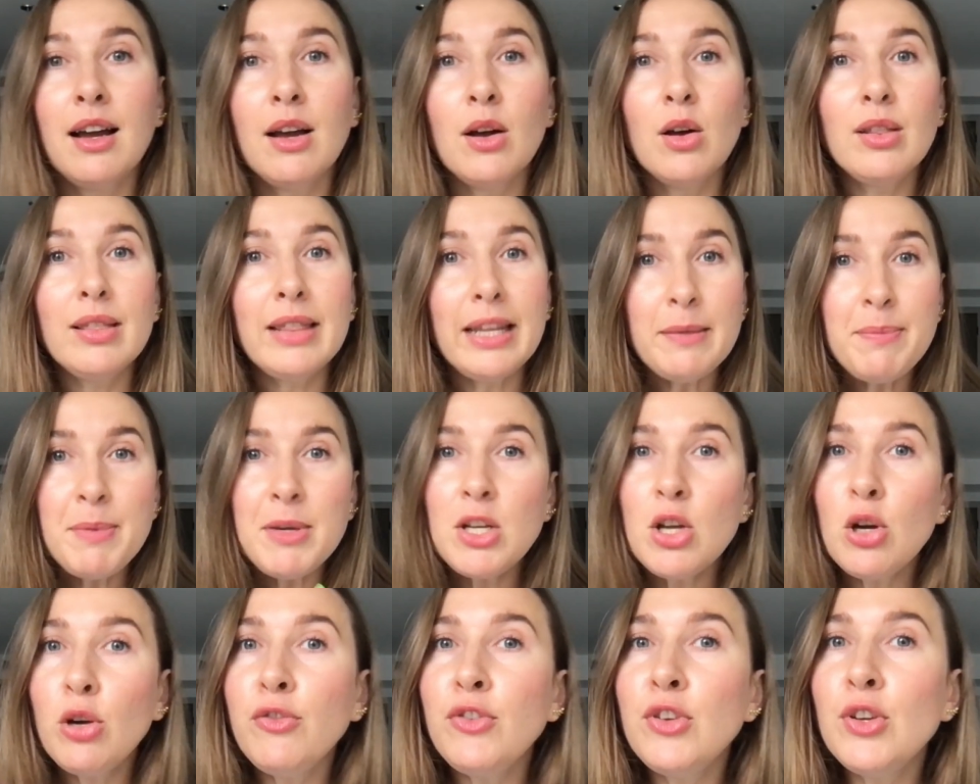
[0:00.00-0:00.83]
Let me
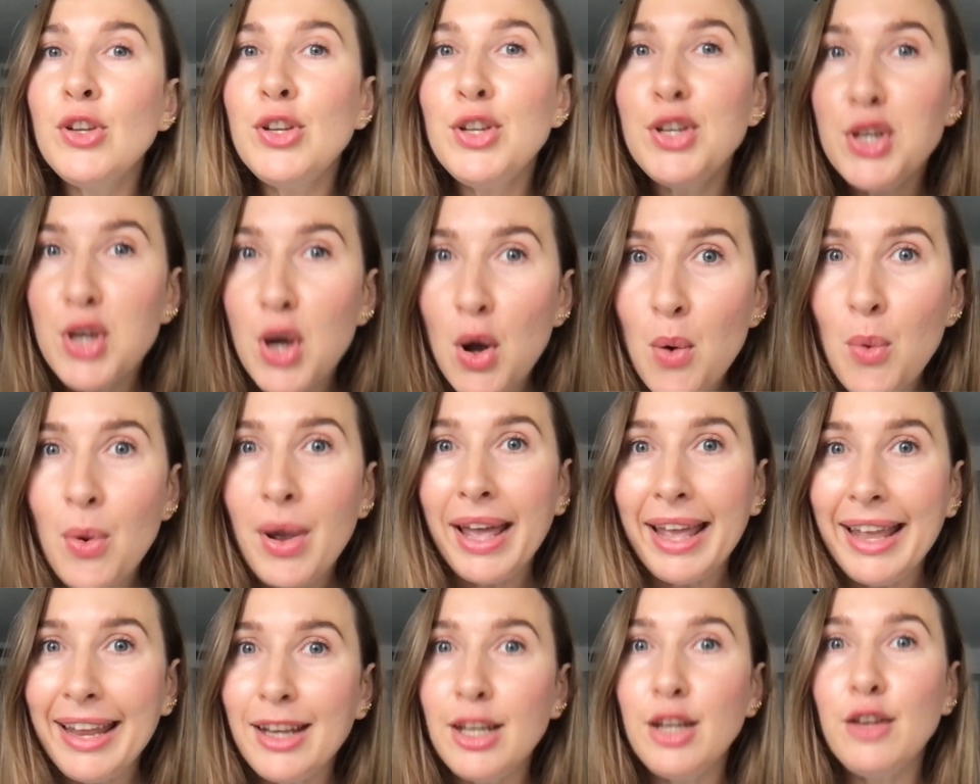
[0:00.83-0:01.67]
know if you know
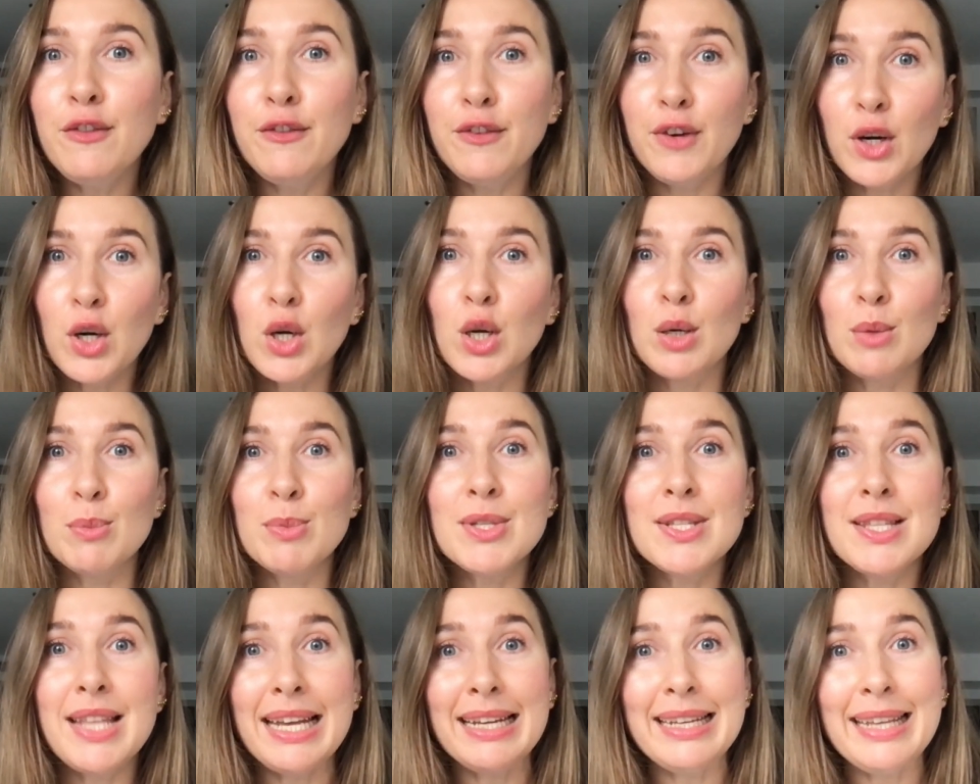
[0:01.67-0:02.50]
any
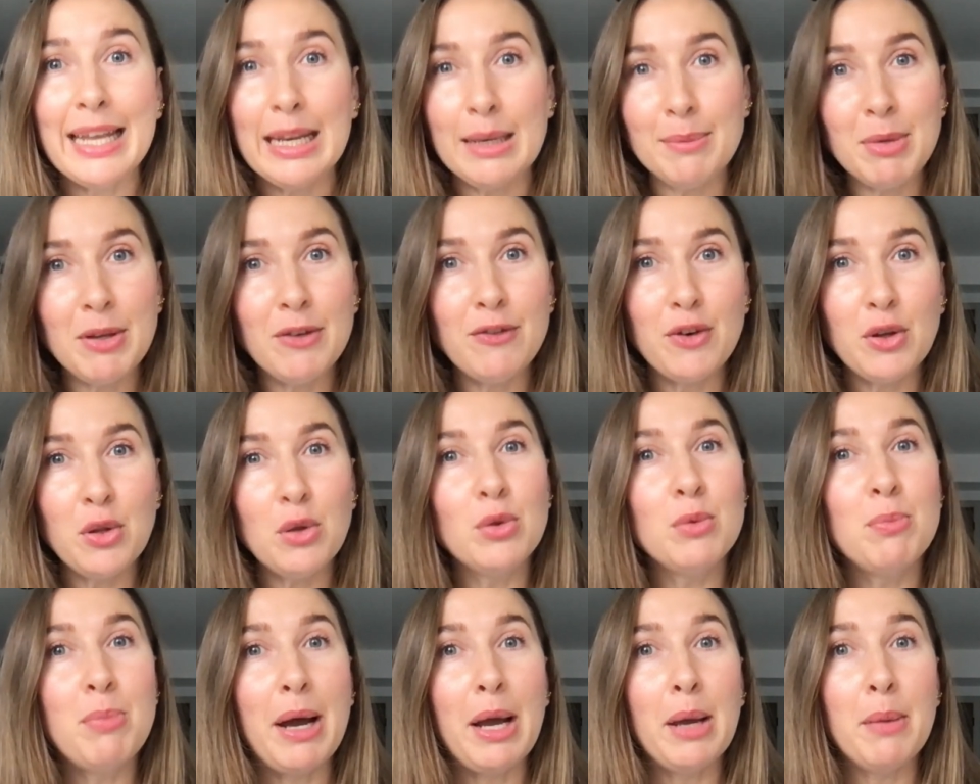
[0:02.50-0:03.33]
verbs that can be
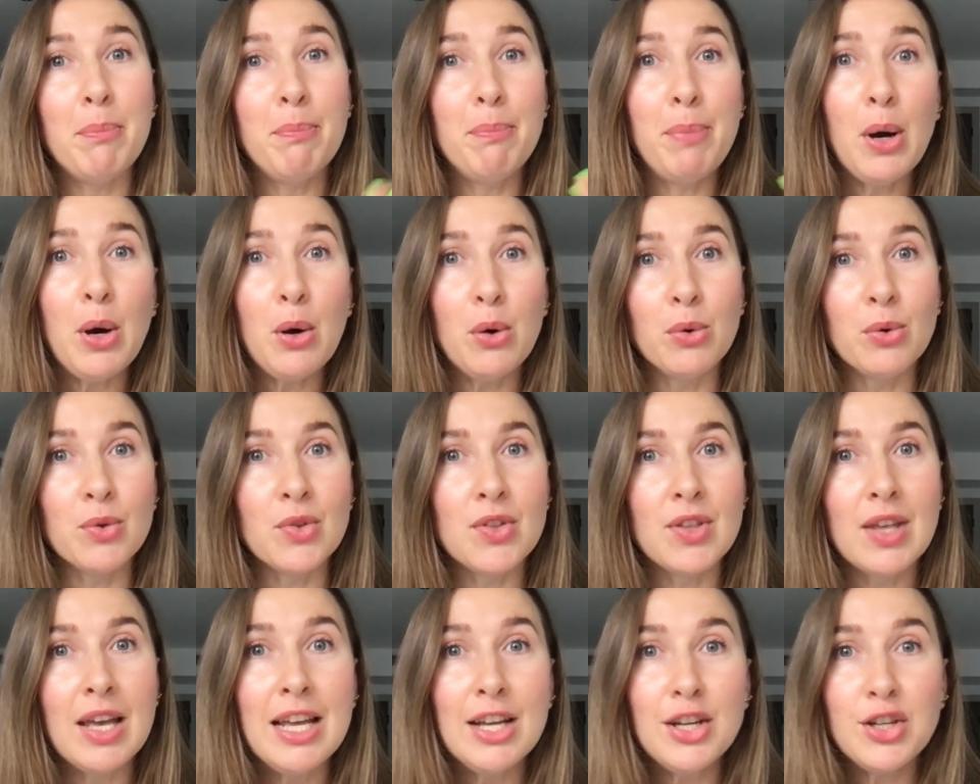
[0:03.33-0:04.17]
followed by
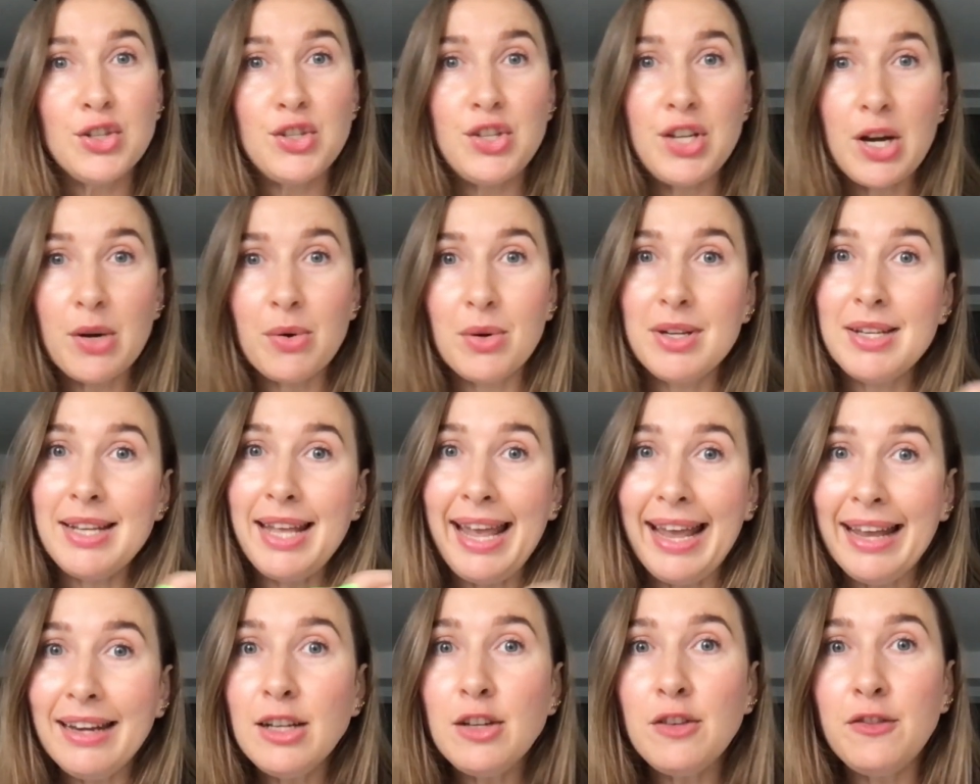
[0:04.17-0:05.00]
both gerund
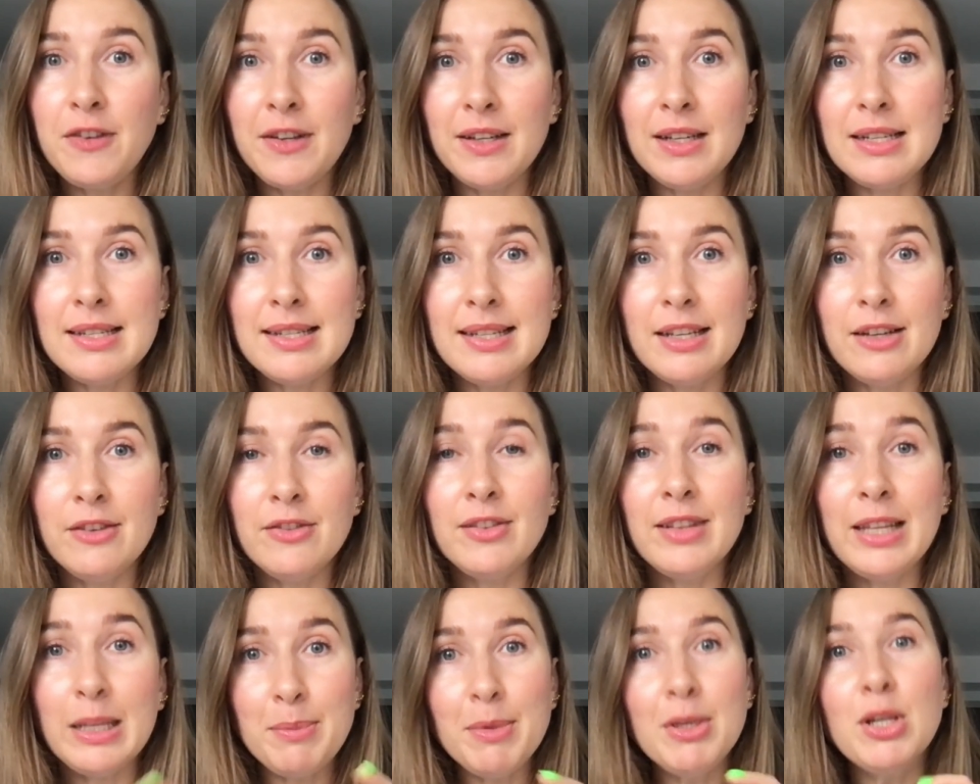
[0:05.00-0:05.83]
and infinitive.
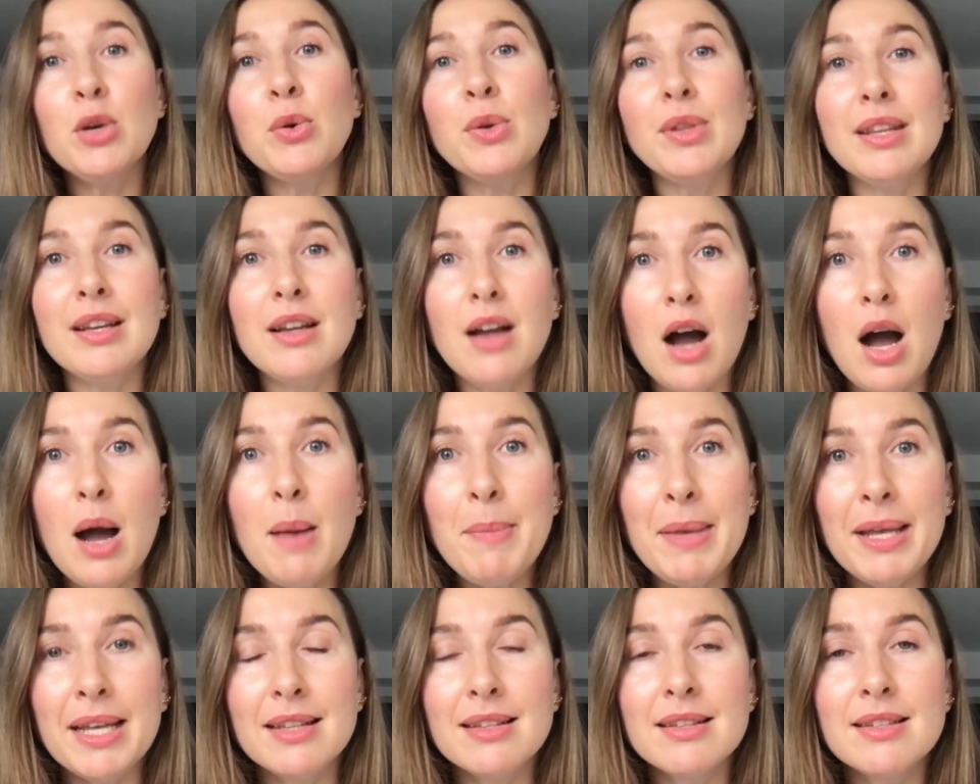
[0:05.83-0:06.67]
Let me know in the
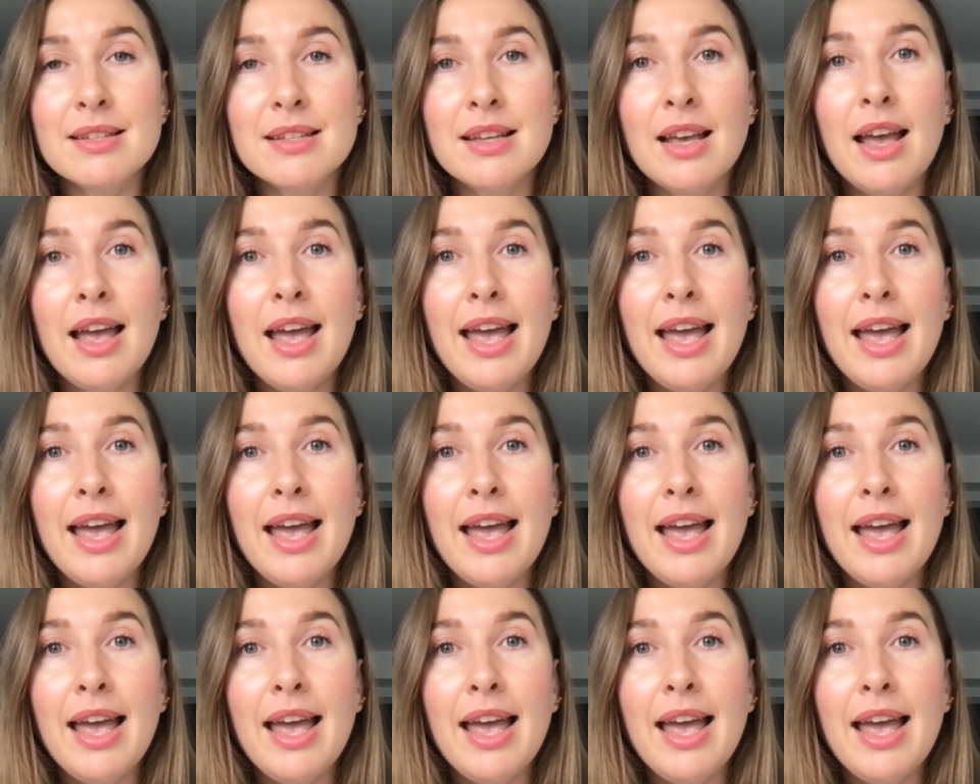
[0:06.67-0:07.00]
comments.